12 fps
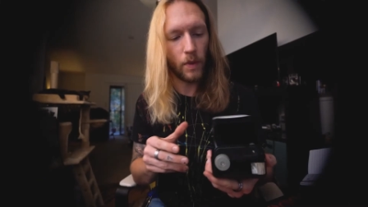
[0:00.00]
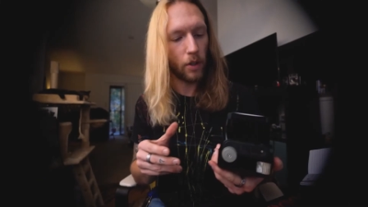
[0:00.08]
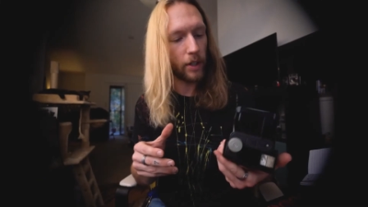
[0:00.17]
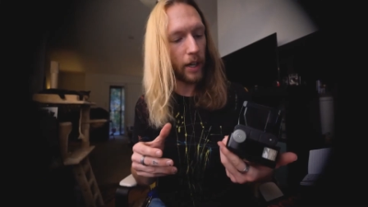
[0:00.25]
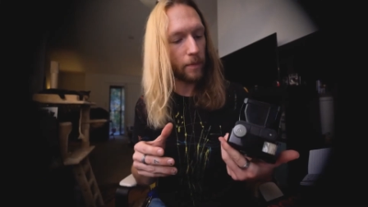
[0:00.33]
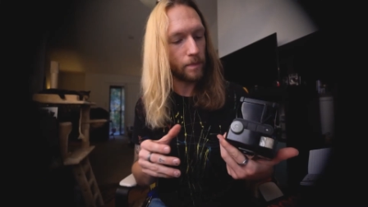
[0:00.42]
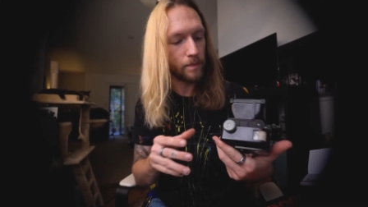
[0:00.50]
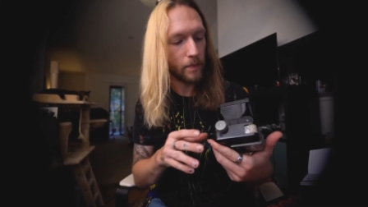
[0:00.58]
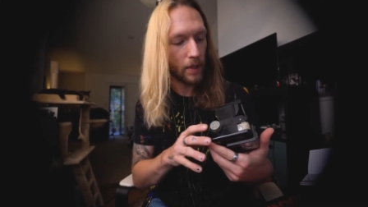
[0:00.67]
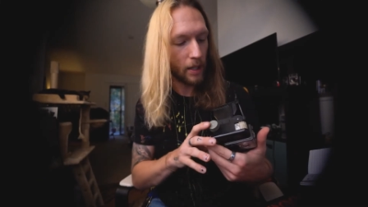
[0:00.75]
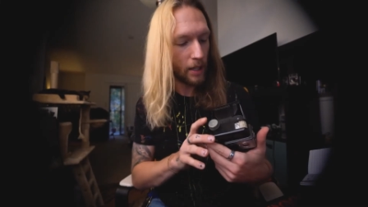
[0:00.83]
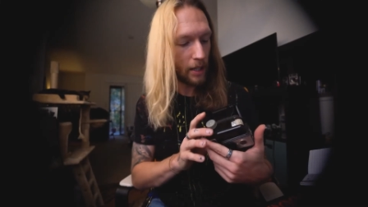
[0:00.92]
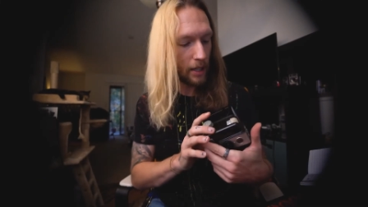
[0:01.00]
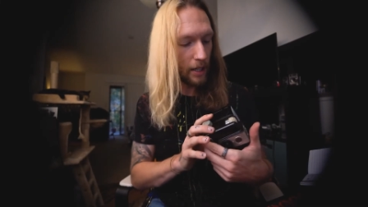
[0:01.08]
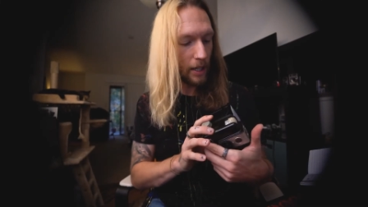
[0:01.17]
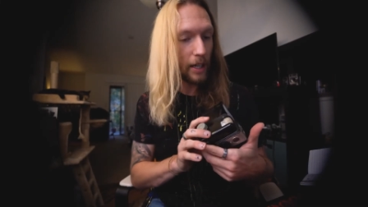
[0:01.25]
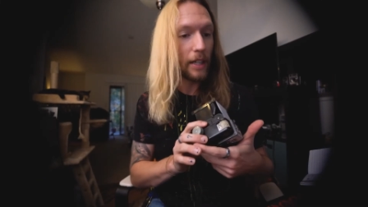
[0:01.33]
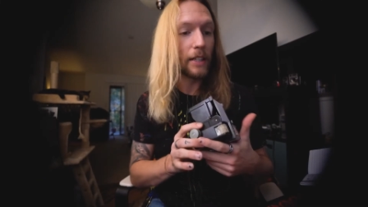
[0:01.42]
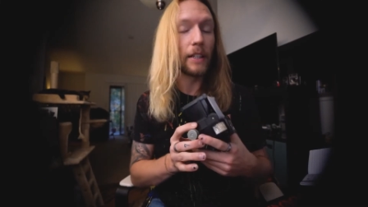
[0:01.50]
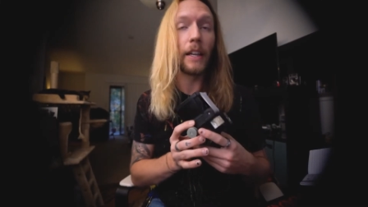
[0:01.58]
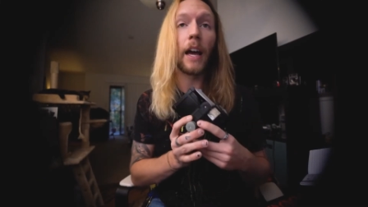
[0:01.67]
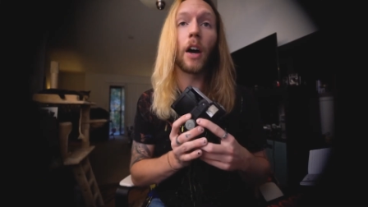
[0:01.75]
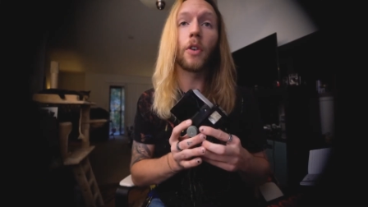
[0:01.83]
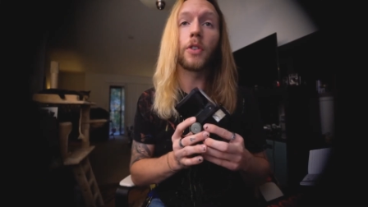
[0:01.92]
Okay,
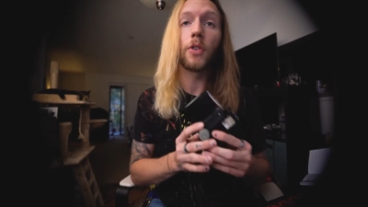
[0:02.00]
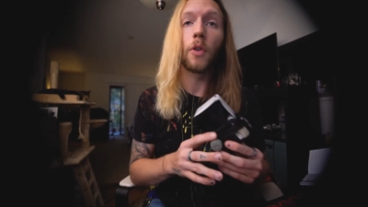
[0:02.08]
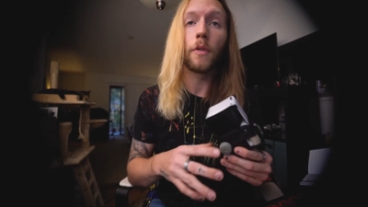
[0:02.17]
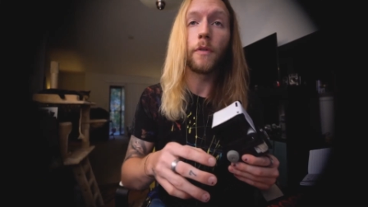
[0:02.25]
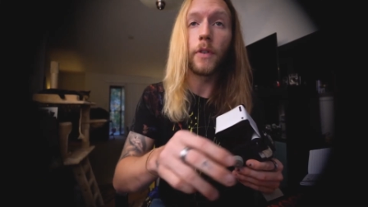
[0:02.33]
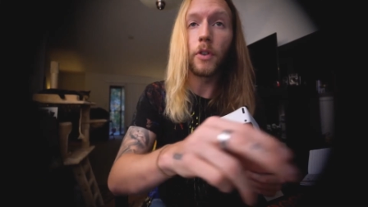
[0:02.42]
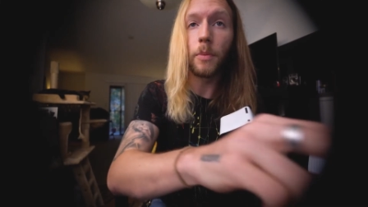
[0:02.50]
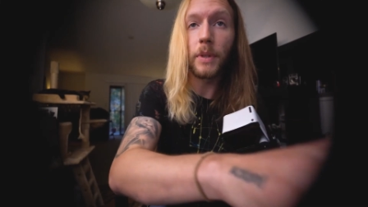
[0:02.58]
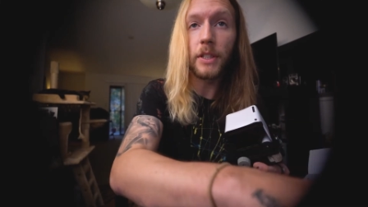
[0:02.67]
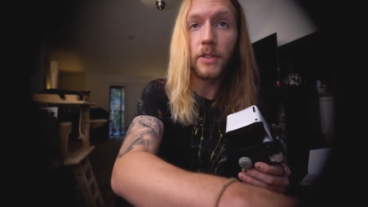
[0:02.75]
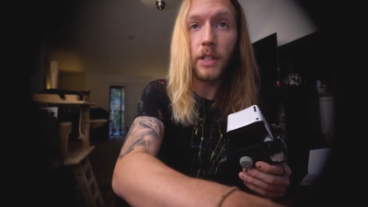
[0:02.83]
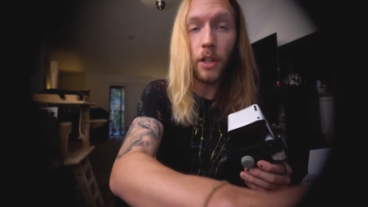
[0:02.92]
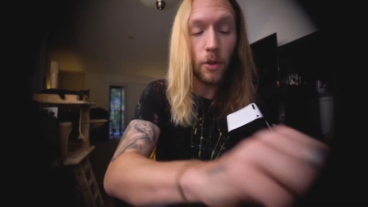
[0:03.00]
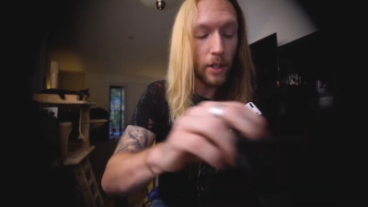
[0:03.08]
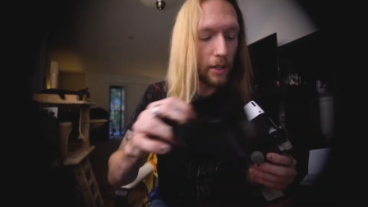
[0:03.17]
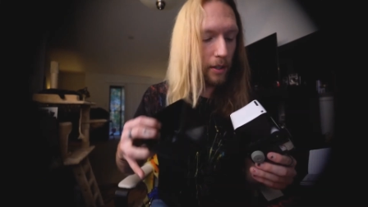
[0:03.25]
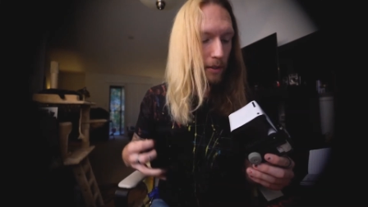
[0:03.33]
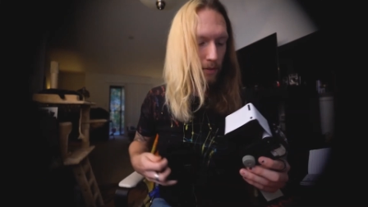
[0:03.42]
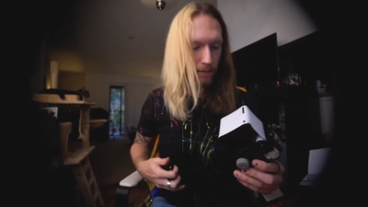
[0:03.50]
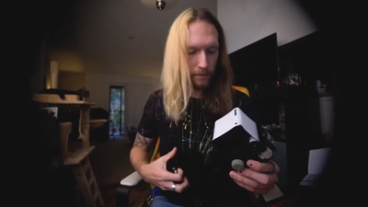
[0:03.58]
now your film is loaded.